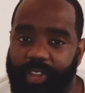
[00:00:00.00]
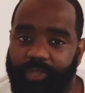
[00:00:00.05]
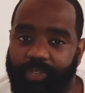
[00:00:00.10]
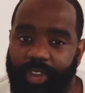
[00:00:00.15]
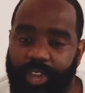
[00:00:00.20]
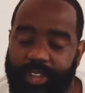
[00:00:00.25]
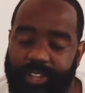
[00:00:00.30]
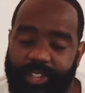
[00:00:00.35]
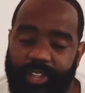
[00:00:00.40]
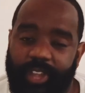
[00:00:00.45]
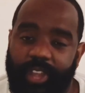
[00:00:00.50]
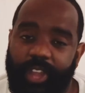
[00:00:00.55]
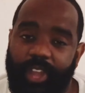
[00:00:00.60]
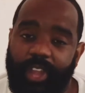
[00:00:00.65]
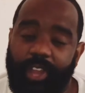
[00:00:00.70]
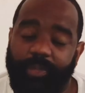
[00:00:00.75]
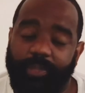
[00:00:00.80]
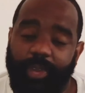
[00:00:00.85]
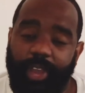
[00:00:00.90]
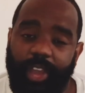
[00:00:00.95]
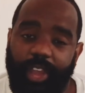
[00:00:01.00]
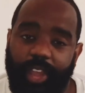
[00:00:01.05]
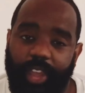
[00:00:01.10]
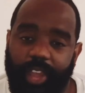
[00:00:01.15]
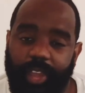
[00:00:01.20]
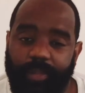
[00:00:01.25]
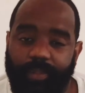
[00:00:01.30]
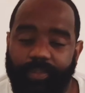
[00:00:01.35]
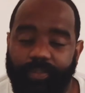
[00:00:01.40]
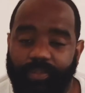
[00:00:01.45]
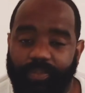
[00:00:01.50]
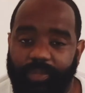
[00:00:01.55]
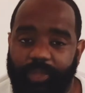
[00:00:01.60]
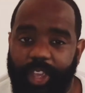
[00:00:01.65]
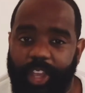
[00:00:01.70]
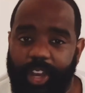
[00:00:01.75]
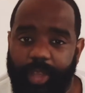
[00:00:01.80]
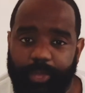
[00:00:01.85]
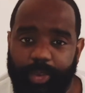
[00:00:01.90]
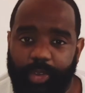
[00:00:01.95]
first. But
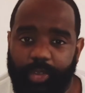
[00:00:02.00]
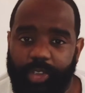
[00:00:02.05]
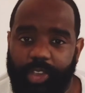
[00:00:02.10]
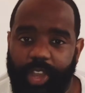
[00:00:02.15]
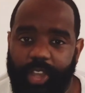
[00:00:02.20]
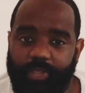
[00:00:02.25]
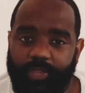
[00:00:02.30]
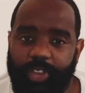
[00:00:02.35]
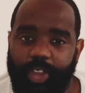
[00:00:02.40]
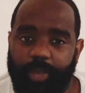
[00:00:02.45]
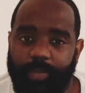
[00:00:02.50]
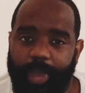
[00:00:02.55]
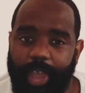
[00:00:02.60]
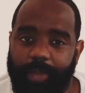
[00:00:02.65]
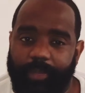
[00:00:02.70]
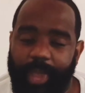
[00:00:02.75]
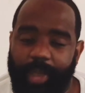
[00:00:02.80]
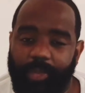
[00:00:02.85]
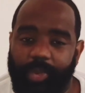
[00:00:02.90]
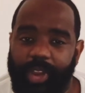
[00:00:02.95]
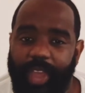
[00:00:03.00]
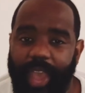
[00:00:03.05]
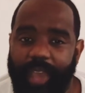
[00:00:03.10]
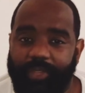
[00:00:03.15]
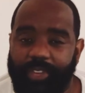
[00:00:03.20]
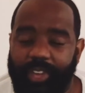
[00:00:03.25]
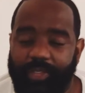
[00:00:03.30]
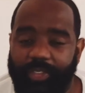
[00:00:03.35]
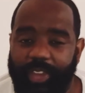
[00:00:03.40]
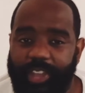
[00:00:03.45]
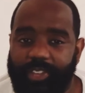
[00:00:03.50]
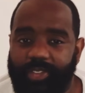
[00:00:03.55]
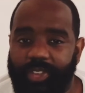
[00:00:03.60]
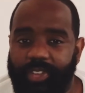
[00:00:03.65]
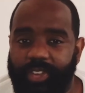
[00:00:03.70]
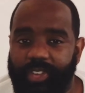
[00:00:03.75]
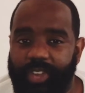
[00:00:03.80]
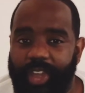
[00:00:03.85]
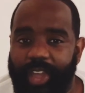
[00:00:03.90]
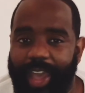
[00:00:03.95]
yeah, let me know what you guys think about it, man. Will it have an effect
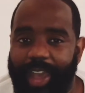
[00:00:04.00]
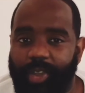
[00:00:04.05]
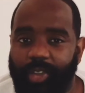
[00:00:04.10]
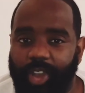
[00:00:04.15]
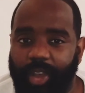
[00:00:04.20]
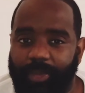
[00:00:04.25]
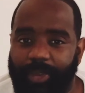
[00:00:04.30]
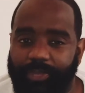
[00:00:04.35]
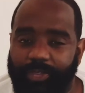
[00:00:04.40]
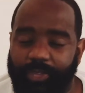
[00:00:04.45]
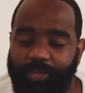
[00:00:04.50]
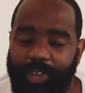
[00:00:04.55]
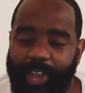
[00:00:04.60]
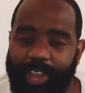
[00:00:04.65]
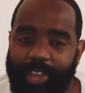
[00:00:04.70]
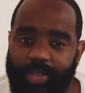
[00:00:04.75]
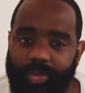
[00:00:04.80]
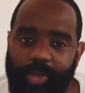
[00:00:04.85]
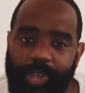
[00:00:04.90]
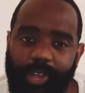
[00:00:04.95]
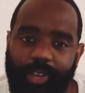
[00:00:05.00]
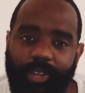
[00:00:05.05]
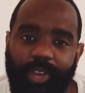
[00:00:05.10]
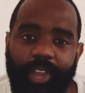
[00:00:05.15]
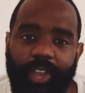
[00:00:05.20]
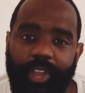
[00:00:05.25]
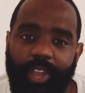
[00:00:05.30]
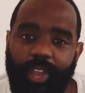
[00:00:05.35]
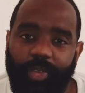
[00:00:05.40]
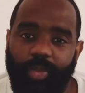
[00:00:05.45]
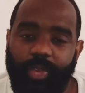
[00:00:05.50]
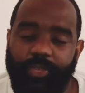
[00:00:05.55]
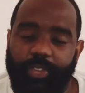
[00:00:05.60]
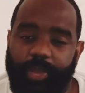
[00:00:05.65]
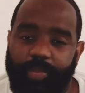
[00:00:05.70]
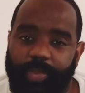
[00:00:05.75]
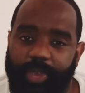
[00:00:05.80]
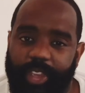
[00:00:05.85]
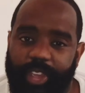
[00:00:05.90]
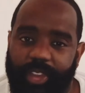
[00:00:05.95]
on the outcome of the fight as well, with
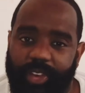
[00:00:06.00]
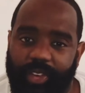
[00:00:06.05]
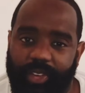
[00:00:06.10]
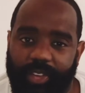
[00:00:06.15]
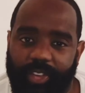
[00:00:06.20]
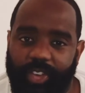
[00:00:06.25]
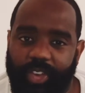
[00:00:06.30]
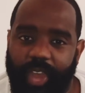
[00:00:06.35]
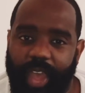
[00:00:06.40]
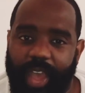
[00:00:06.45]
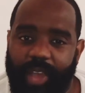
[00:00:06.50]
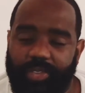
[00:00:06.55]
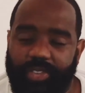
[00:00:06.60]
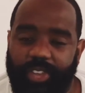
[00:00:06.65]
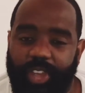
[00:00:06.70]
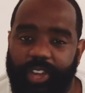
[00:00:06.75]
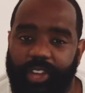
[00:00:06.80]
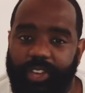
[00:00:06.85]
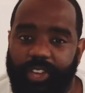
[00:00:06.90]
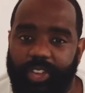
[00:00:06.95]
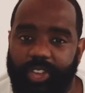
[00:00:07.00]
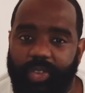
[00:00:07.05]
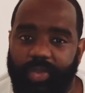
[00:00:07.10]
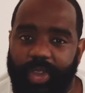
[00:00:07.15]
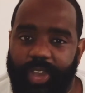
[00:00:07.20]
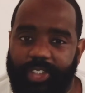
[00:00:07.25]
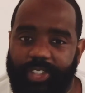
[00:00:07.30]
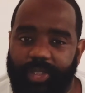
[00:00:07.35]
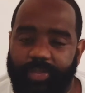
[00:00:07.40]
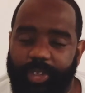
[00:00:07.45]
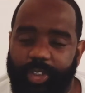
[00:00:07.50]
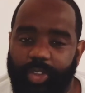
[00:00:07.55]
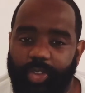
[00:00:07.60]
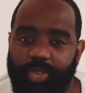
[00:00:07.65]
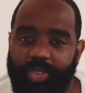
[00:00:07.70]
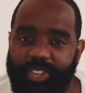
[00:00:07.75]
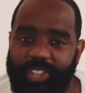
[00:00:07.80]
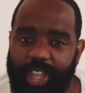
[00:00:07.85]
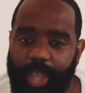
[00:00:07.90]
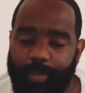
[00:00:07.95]
it being, you know, outside of the US? I mean,
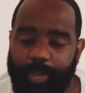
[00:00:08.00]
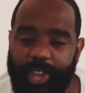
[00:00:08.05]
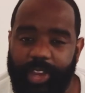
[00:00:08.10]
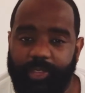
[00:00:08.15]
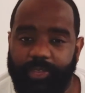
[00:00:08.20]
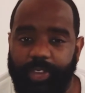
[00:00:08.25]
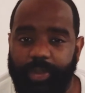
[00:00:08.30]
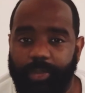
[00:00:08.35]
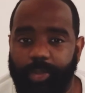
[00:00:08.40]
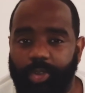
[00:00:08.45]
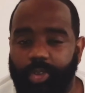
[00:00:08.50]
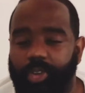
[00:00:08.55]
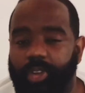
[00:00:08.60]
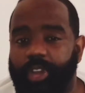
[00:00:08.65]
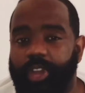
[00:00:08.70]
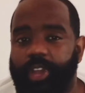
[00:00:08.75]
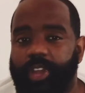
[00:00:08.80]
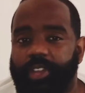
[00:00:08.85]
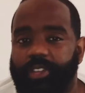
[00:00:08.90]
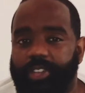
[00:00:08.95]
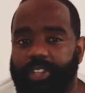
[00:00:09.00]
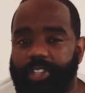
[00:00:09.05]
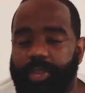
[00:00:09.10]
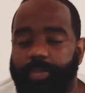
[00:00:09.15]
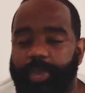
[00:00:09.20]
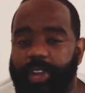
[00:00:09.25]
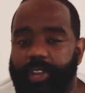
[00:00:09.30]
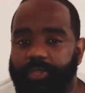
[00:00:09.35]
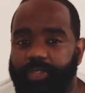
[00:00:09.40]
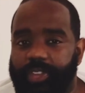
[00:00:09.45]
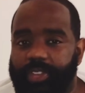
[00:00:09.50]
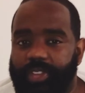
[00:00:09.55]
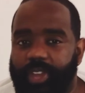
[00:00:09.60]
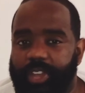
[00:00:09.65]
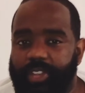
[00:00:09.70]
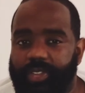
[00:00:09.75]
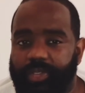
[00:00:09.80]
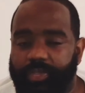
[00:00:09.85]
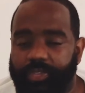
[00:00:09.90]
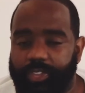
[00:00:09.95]
who does that benefit more? Does it benefit
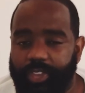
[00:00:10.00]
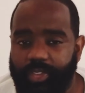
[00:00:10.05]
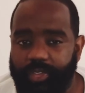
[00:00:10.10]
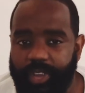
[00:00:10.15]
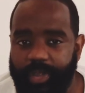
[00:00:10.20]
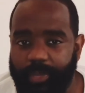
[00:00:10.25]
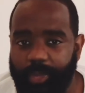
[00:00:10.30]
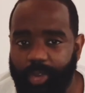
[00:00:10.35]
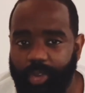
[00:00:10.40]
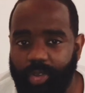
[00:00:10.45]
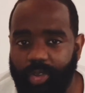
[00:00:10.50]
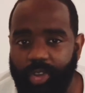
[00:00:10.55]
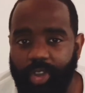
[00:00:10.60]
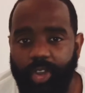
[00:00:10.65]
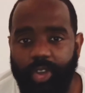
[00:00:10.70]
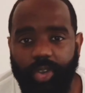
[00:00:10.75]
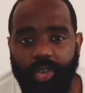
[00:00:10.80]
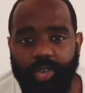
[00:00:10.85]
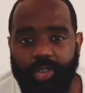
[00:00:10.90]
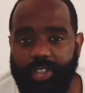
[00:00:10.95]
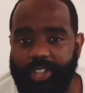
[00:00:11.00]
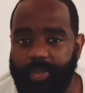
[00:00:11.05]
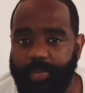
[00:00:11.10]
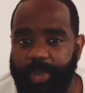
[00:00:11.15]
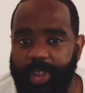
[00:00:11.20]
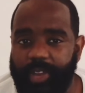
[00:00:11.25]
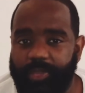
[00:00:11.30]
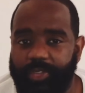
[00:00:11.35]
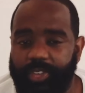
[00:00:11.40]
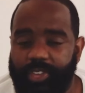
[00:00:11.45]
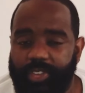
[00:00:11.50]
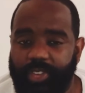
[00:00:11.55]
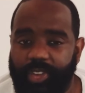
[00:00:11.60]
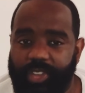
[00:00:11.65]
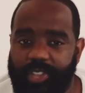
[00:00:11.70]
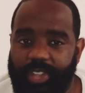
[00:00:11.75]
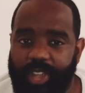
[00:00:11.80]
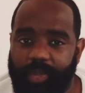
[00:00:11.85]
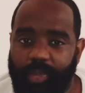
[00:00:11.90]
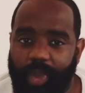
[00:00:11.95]
Tyson Fury more, or does it benefit
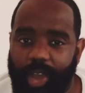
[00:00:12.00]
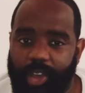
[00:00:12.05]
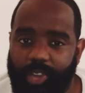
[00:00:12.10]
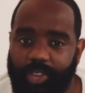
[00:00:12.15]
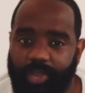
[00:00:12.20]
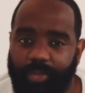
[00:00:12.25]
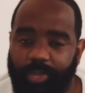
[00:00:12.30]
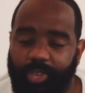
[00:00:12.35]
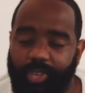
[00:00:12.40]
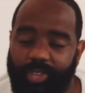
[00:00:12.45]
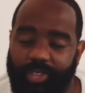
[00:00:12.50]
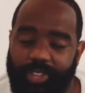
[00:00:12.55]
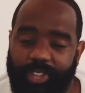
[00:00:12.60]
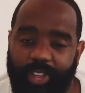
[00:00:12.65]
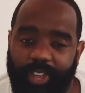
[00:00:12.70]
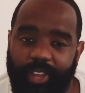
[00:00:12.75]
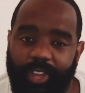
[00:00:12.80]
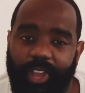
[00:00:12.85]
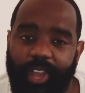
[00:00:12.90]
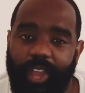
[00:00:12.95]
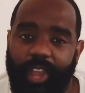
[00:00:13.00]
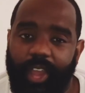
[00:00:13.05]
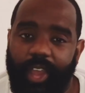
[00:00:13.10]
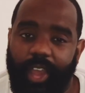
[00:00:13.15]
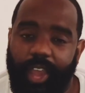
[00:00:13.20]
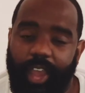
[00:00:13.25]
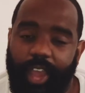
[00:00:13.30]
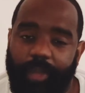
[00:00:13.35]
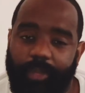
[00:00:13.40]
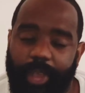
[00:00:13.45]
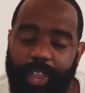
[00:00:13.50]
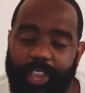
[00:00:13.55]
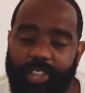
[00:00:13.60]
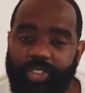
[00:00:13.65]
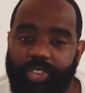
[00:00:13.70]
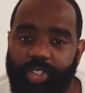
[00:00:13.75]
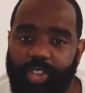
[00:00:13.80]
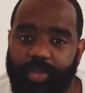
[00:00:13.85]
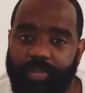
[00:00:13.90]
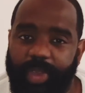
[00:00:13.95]
Deontay Wilder more? So I
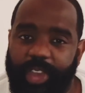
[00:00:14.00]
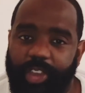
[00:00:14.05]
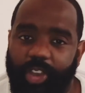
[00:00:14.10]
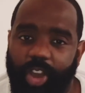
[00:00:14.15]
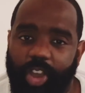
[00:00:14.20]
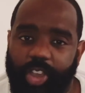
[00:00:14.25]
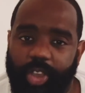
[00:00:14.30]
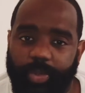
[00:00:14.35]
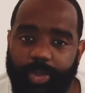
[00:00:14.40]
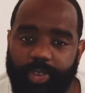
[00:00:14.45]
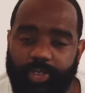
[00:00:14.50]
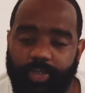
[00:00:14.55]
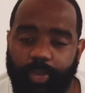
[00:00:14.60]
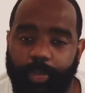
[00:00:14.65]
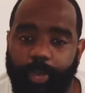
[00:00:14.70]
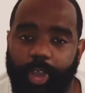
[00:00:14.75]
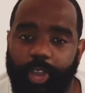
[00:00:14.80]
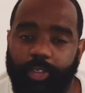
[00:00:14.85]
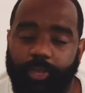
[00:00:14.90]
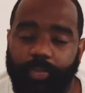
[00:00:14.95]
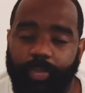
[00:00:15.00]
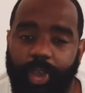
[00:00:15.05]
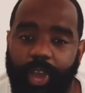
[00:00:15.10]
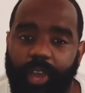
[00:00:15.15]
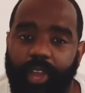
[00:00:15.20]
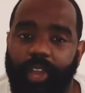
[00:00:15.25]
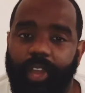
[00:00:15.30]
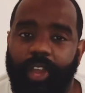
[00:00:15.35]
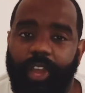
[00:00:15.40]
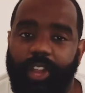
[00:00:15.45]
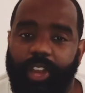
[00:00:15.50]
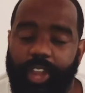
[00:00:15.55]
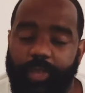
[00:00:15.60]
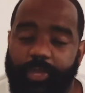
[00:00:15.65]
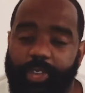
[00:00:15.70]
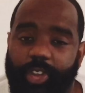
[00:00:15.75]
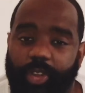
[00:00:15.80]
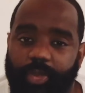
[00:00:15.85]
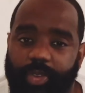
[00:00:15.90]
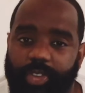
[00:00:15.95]
guess you can make arguments for both, but
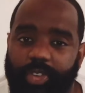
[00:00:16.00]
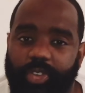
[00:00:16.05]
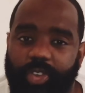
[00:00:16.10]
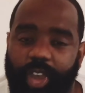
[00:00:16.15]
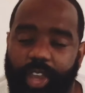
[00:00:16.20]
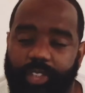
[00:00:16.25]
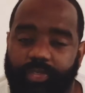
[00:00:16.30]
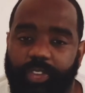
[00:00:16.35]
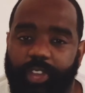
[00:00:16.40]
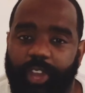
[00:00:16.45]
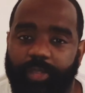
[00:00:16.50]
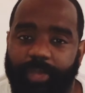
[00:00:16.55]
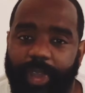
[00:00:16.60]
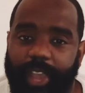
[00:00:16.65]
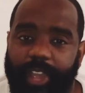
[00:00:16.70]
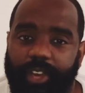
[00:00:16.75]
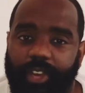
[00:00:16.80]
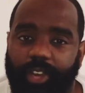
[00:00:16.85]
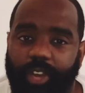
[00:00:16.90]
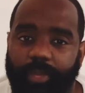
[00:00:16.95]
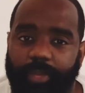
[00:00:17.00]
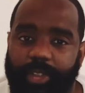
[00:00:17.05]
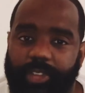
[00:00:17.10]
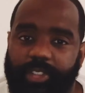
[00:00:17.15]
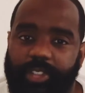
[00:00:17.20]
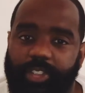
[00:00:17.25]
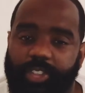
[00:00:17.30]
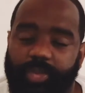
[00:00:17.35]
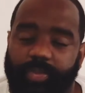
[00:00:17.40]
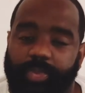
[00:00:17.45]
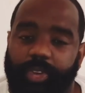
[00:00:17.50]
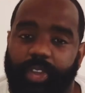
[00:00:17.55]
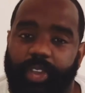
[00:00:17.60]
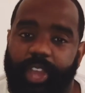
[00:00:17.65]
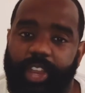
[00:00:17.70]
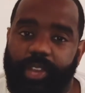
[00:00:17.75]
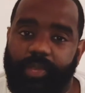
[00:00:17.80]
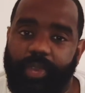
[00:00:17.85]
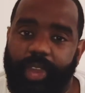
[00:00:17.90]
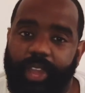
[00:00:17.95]
let me know what you guys think about it in the comment section below
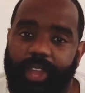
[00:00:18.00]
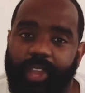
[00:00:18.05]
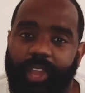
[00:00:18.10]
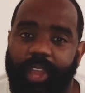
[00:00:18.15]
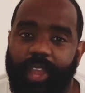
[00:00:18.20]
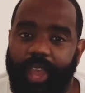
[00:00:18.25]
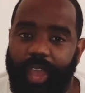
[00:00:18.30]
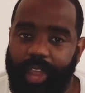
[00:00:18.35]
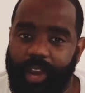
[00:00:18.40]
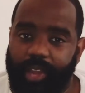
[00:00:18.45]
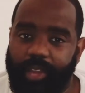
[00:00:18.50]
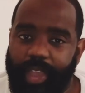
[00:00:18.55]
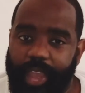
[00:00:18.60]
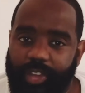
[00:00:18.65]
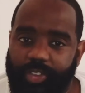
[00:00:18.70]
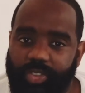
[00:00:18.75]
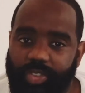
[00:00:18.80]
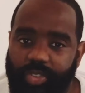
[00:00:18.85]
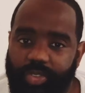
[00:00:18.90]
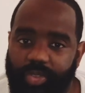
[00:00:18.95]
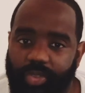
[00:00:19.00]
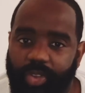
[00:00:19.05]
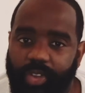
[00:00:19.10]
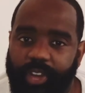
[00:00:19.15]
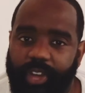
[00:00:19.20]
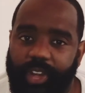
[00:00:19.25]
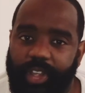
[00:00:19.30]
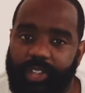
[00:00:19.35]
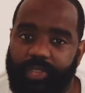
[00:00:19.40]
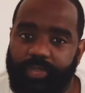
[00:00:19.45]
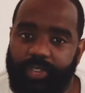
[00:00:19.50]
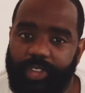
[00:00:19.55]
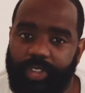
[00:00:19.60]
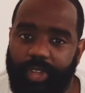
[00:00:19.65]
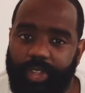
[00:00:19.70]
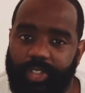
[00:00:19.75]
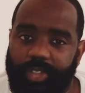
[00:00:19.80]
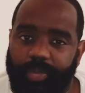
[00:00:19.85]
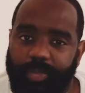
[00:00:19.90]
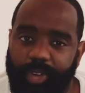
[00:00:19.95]
anyway, and I'll catch you on the next
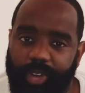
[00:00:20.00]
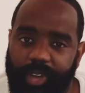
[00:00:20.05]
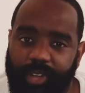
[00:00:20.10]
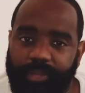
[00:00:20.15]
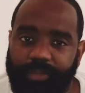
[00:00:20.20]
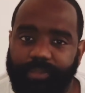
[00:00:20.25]
video tomorrow.